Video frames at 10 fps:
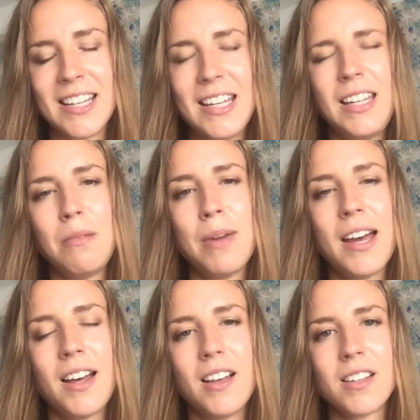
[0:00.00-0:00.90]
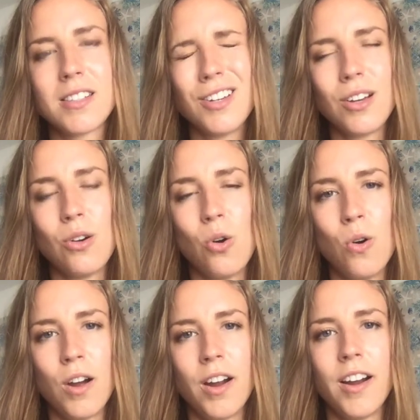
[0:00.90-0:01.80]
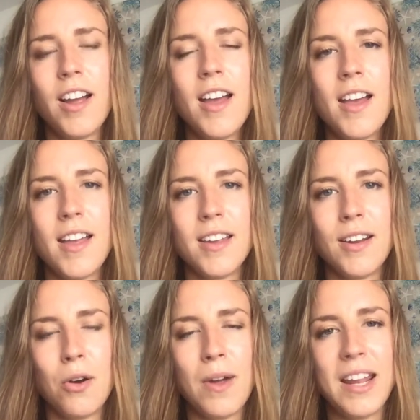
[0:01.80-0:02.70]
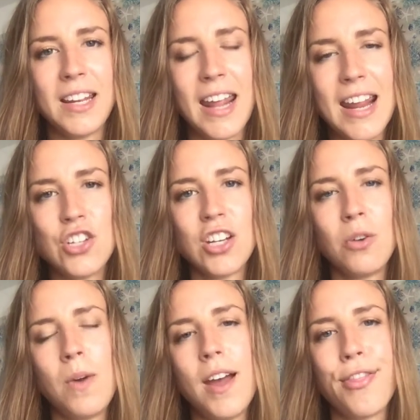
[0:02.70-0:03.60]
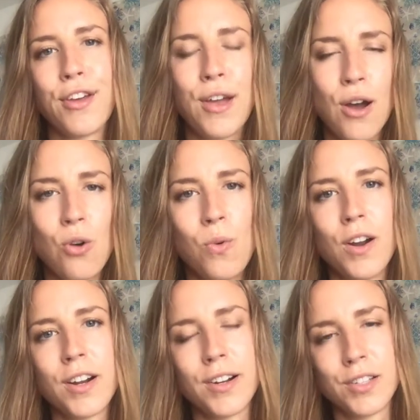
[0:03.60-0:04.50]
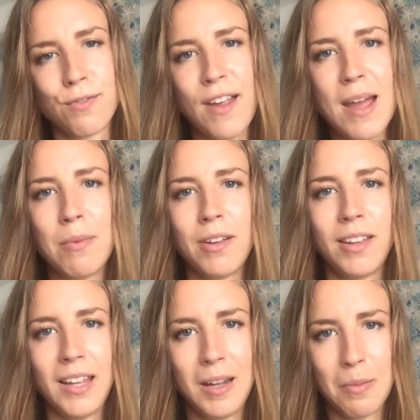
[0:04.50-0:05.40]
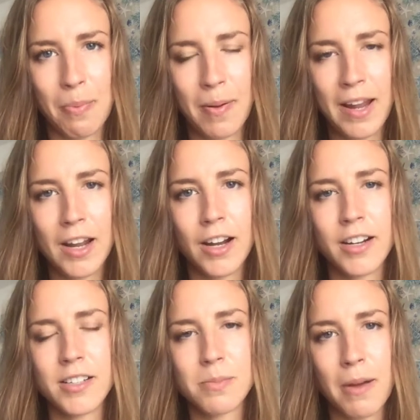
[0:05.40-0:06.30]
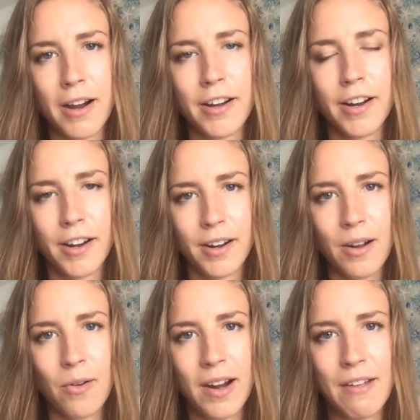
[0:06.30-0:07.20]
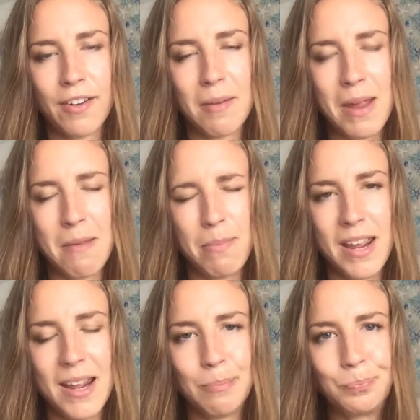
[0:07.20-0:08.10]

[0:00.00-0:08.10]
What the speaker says: emails or, engaging with coworkers, family, peers, partner, whatever it may be.